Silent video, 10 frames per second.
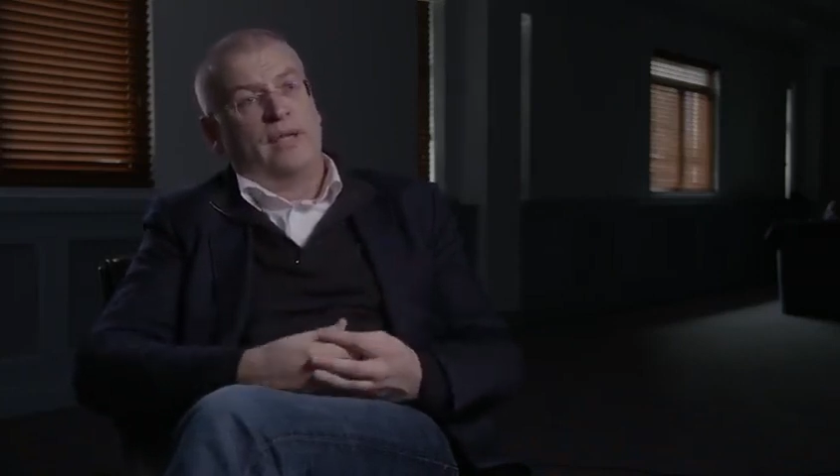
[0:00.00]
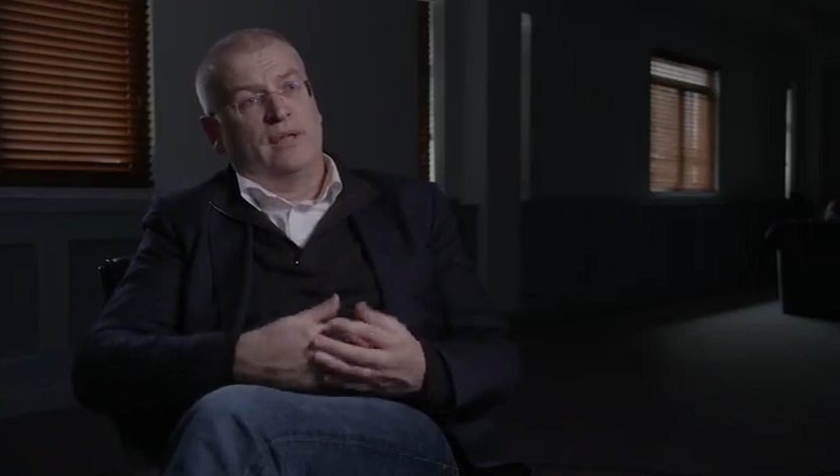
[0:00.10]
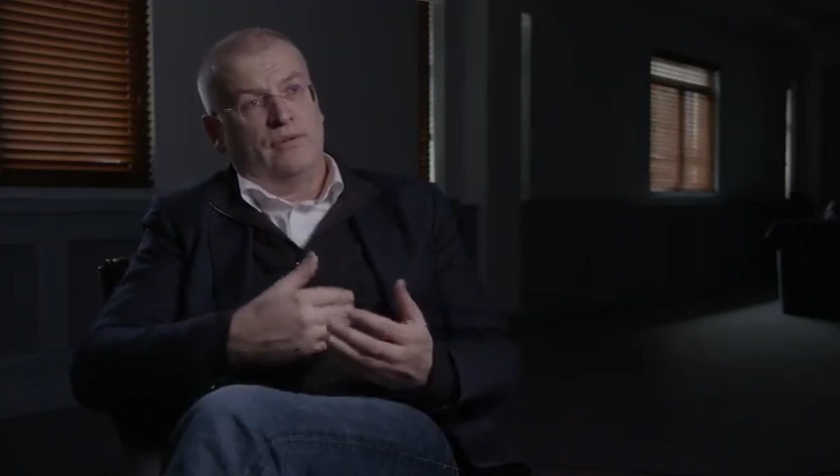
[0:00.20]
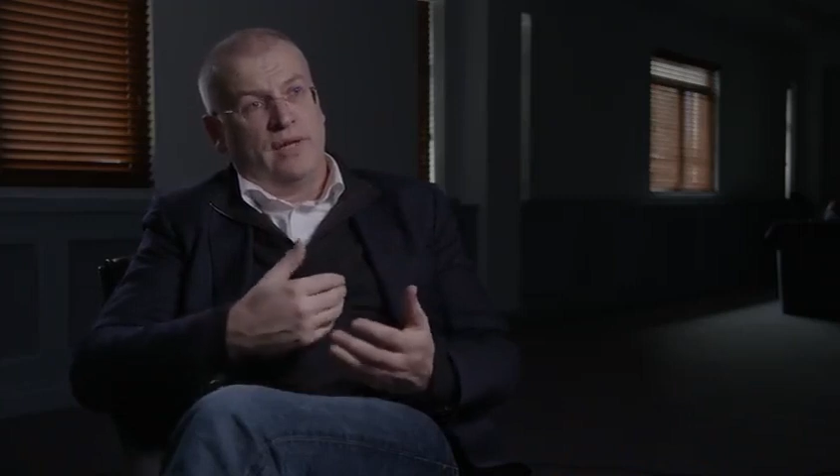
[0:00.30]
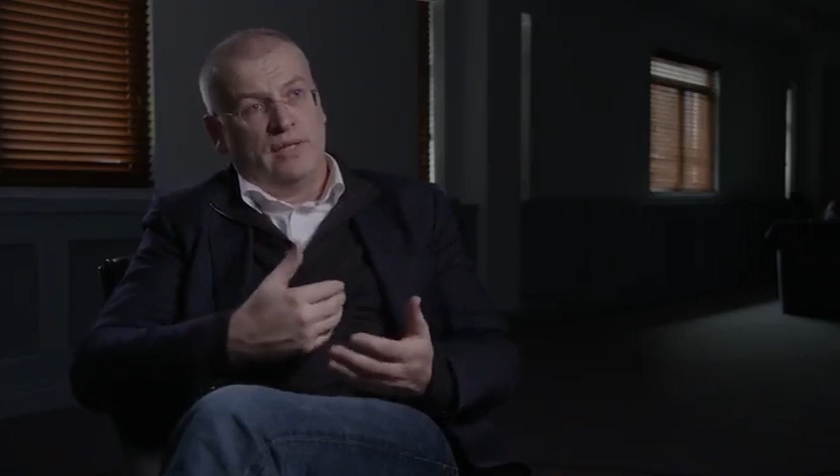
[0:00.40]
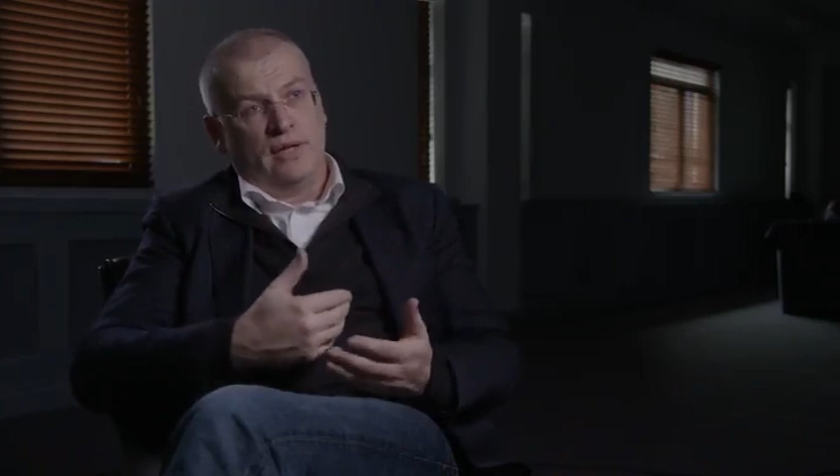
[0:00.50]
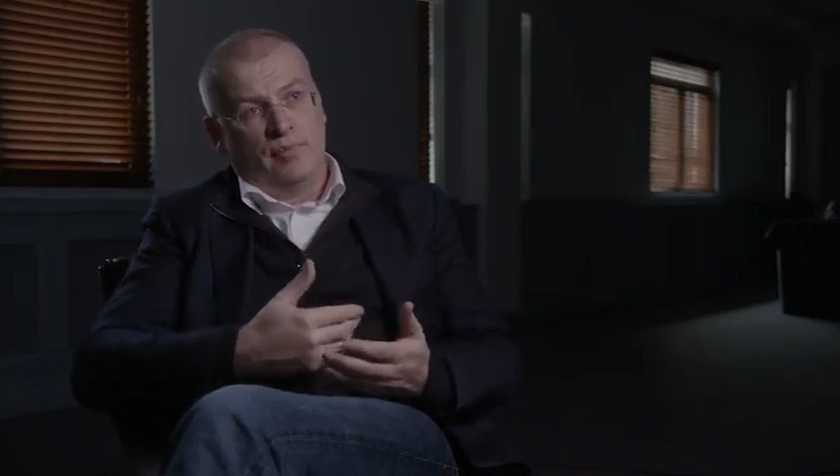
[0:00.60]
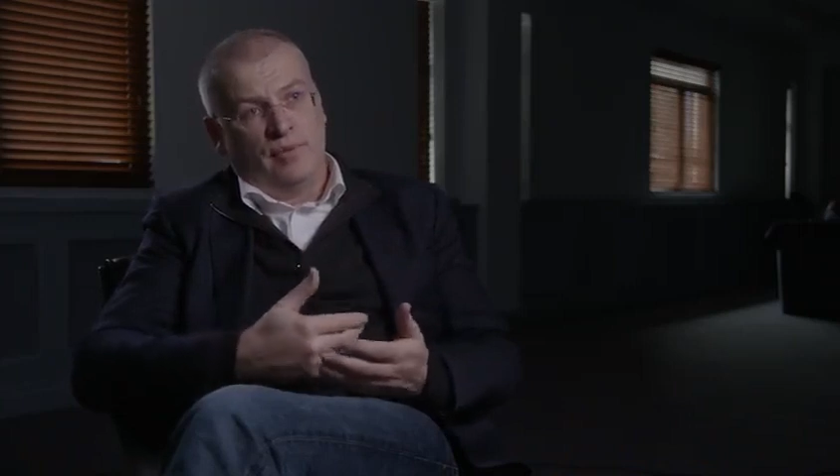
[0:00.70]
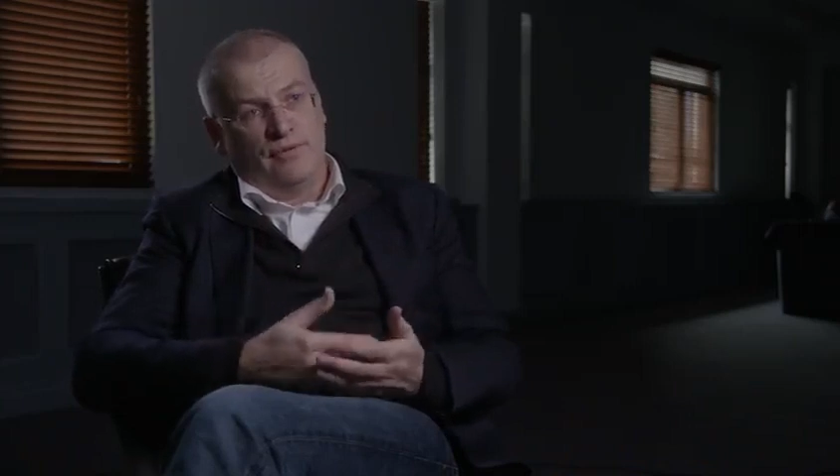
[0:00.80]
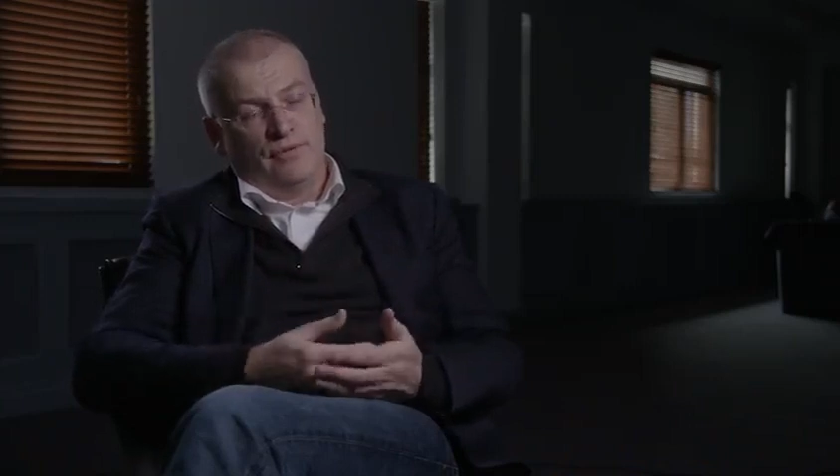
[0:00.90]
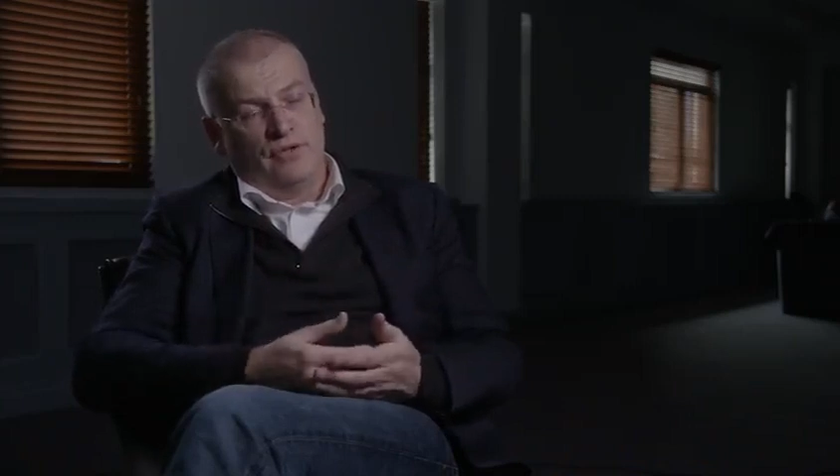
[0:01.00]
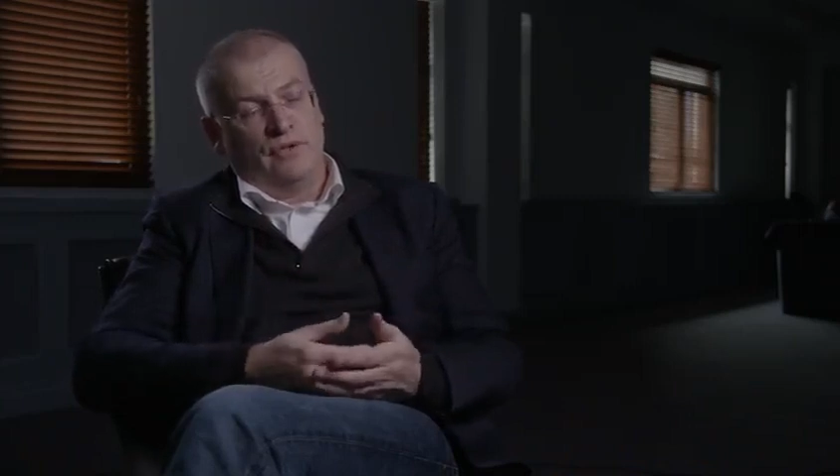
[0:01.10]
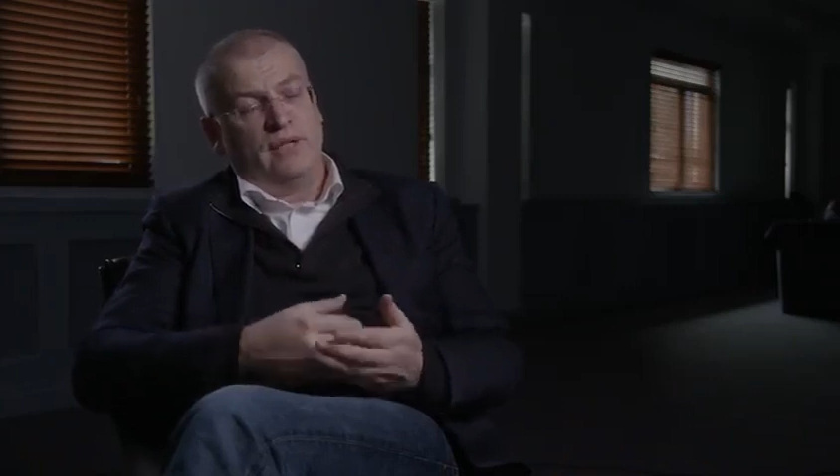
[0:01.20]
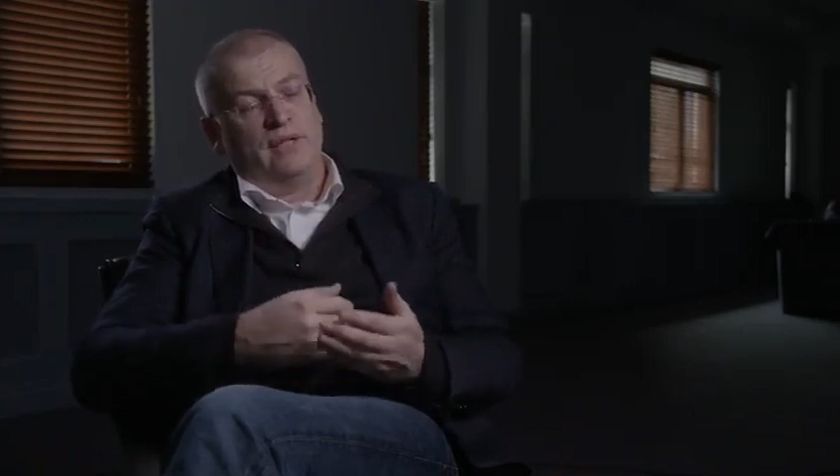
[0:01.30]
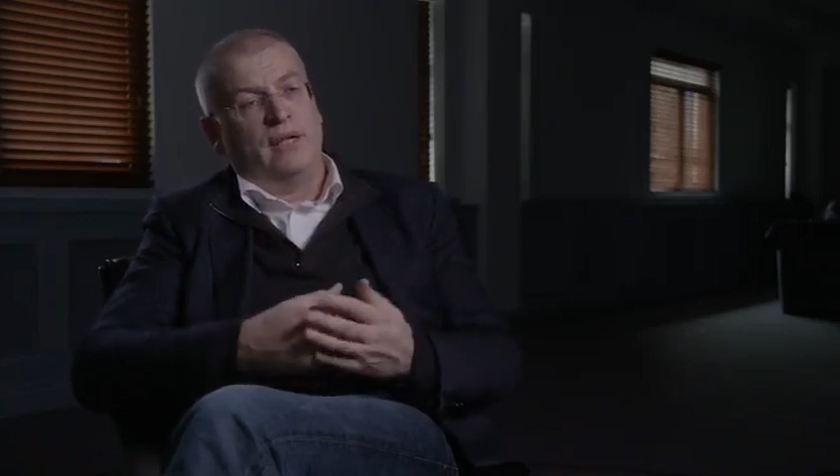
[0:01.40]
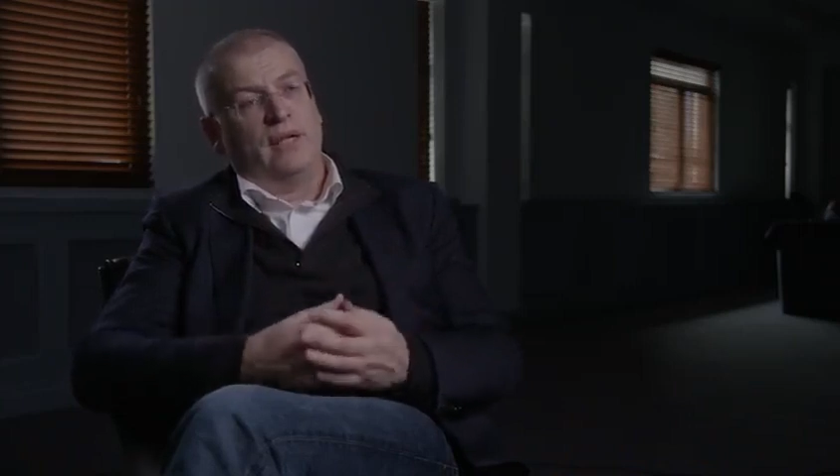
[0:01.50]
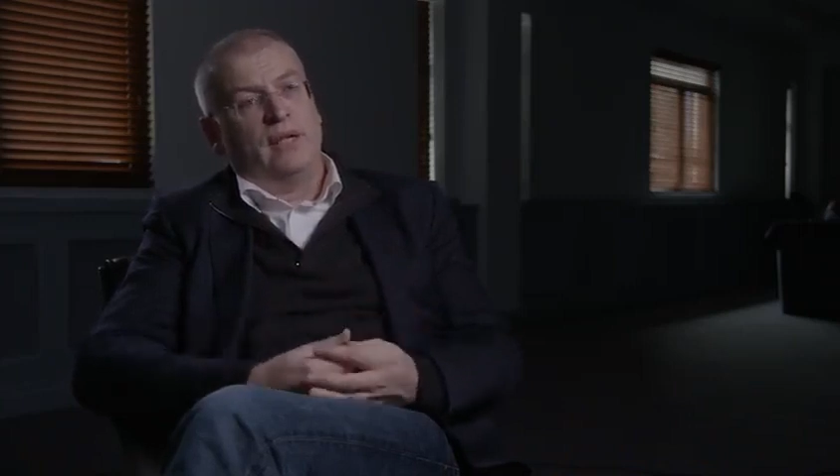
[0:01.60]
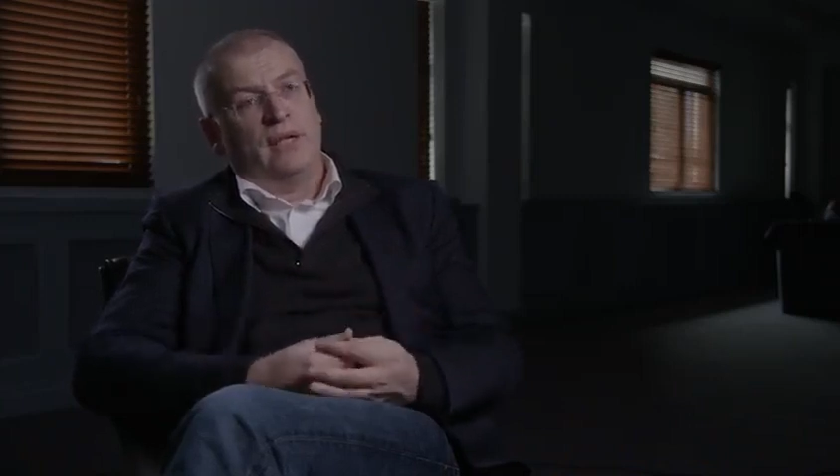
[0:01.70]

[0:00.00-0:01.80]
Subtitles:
the right type of jointing,